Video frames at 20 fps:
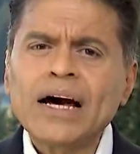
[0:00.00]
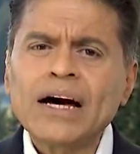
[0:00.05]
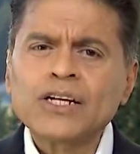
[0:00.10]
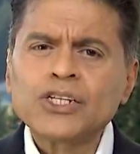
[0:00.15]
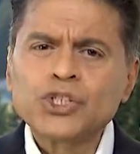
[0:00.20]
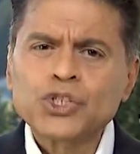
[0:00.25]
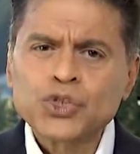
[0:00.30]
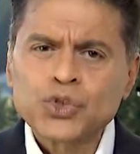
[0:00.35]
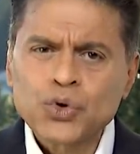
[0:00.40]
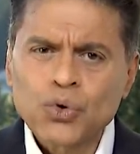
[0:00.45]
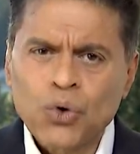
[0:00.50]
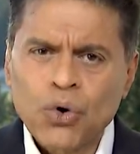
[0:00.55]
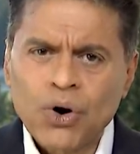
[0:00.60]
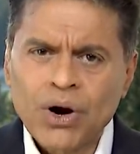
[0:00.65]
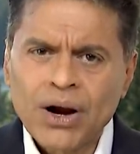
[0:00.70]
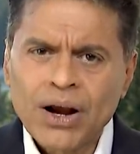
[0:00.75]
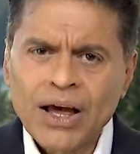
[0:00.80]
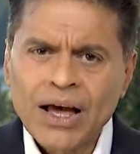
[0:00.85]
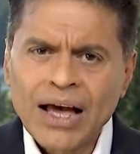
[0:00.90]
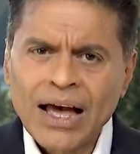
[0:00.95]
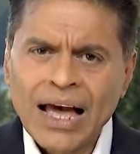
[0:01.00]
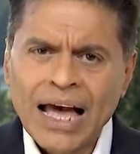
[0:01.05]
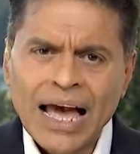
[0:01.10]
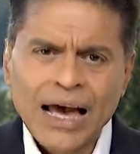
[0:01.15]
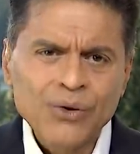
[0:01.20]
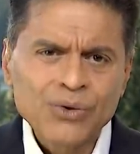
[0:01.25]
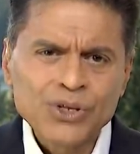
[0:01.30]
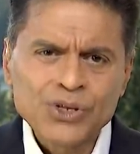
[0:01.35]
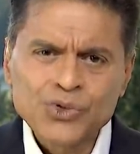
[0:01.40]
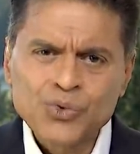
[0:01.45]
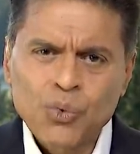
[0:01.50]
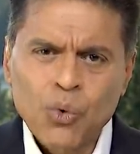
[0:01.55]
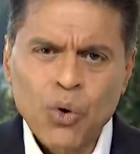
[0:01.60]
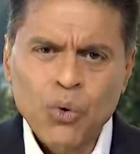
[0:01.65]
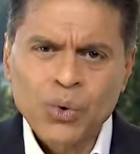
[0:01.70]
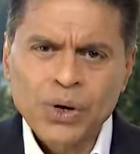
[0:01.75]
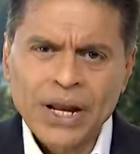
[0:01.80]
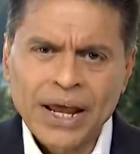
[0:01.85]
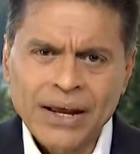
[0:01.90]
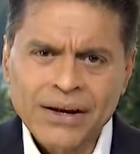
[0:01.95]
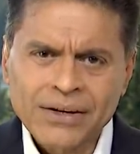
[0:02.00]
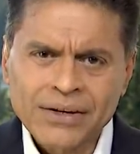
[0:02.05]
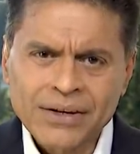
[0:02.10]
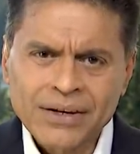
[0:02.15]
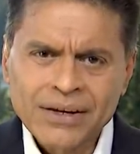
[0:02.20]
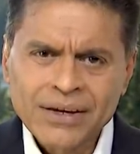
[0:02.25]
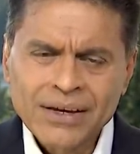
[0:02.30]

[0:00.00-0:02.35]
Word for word: unsure how this war would end.